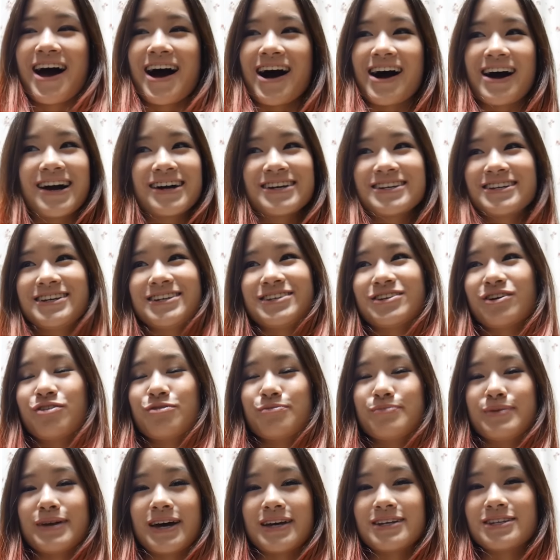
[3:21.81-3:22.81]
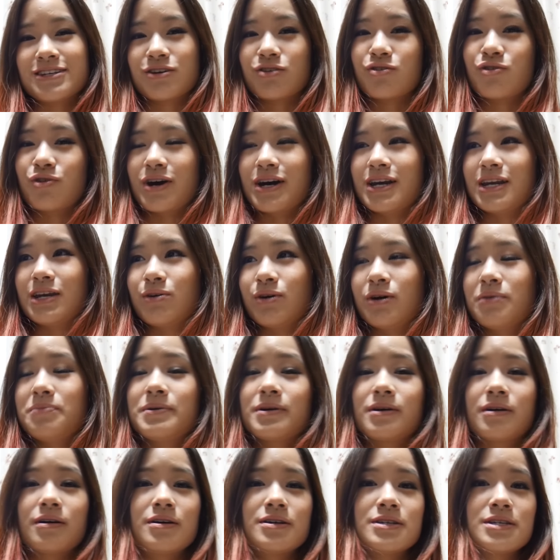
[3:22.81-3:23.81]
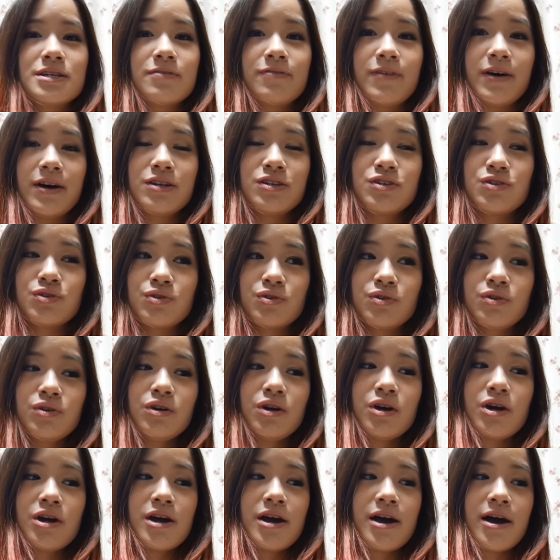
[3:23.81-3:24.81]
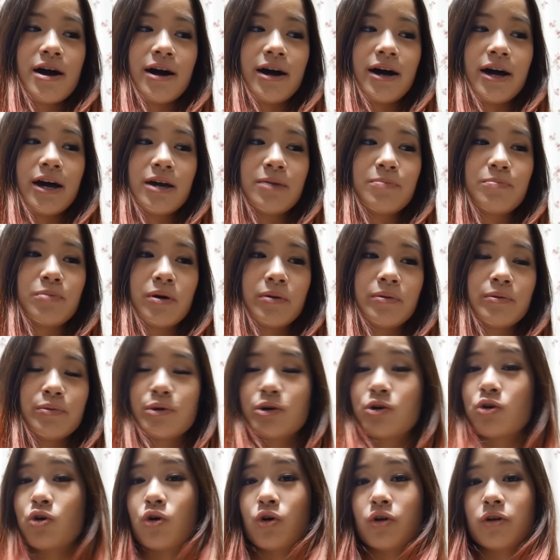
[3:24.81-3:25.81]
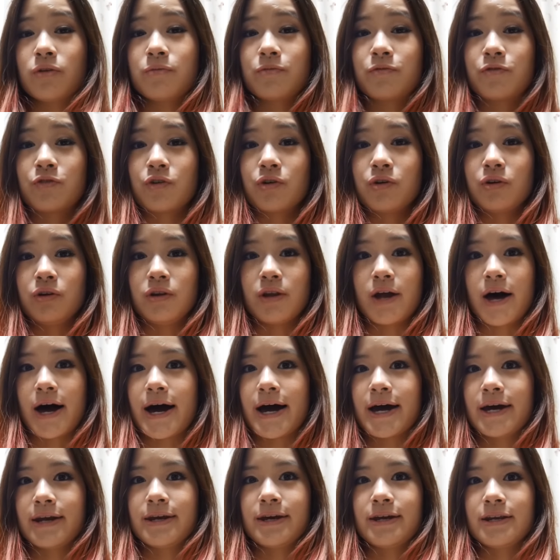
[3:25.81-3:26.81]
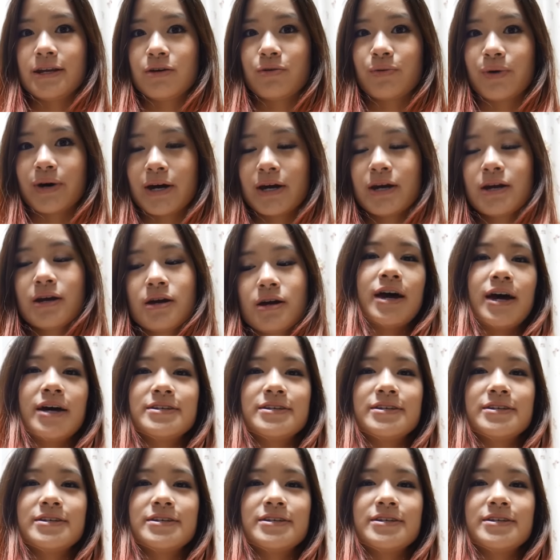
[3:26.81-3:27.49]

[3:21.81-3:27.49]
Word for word: I actually don't plan to call anyone because if I do, I probably call them through Line anyway.